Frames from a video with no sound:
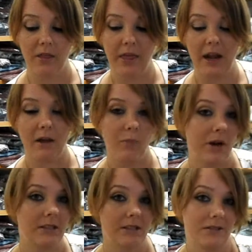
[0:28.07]
then I
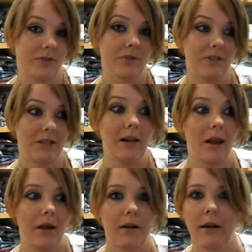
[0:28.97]
wanted to obviously
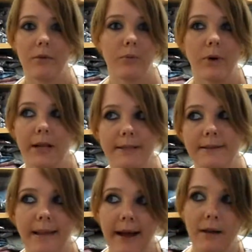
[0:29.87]
learn like what
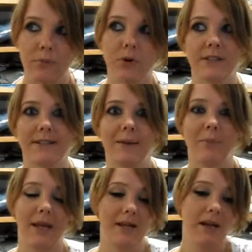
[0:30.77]
is that what does that
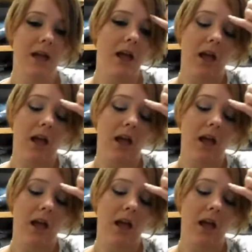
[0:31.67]
mean